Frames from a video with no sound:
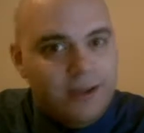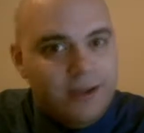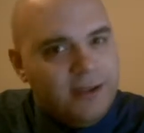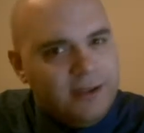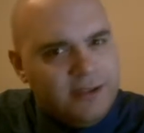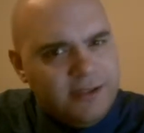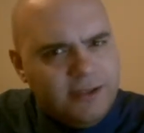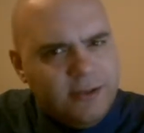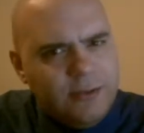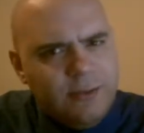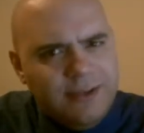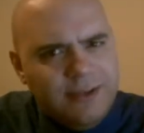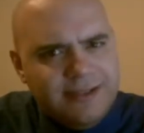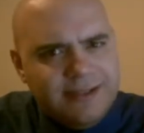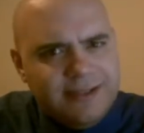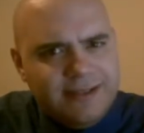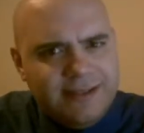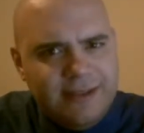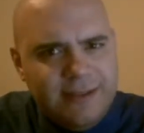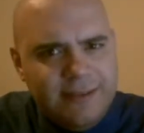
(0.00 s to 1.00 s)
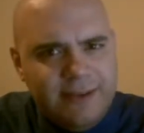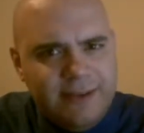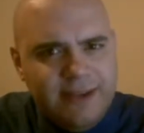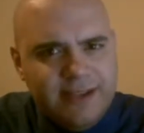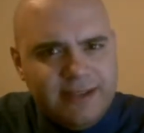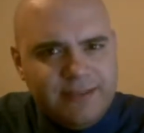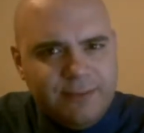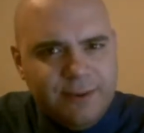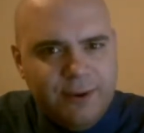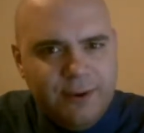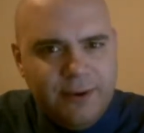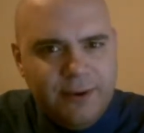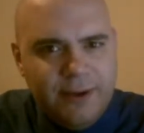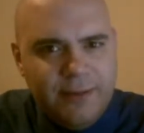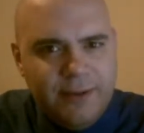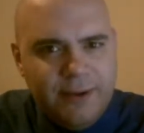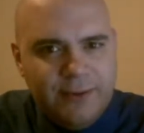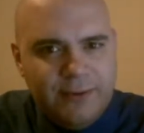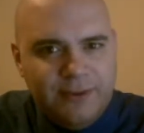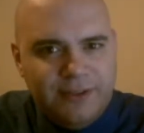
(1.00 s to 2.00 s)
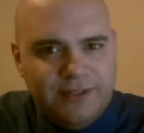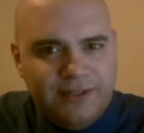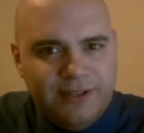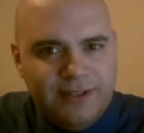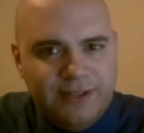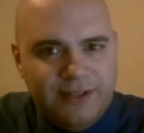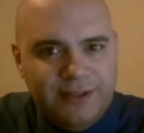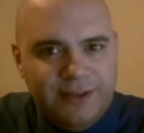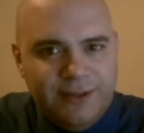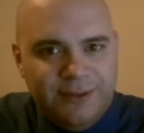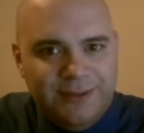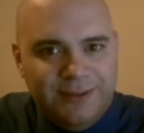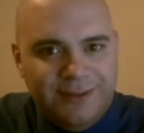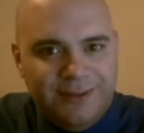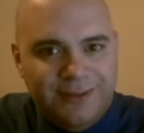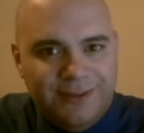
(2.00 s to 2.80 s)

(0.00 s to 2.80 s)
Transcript: So, what's a CBS programming wizard to do?